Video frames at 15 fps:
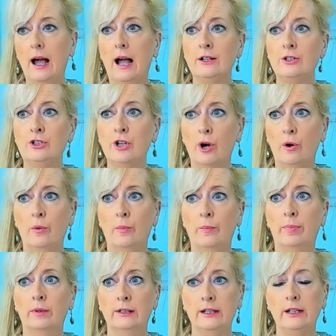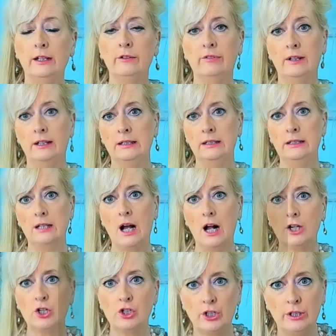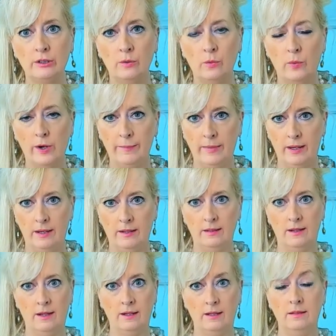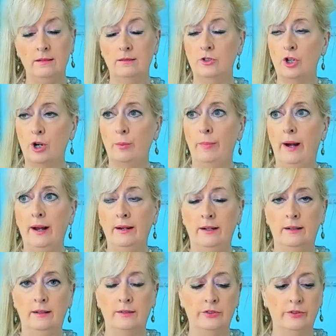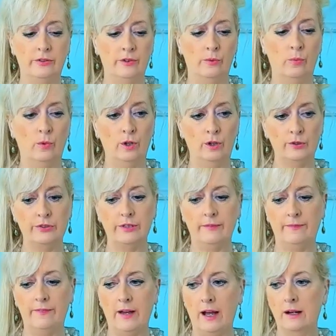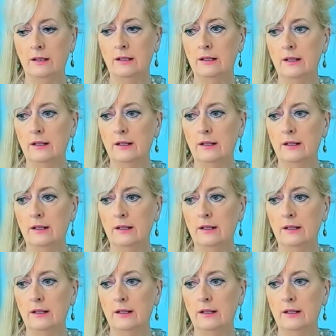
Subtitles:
I don't believe in touching women, and Joe Biden is the worst at that.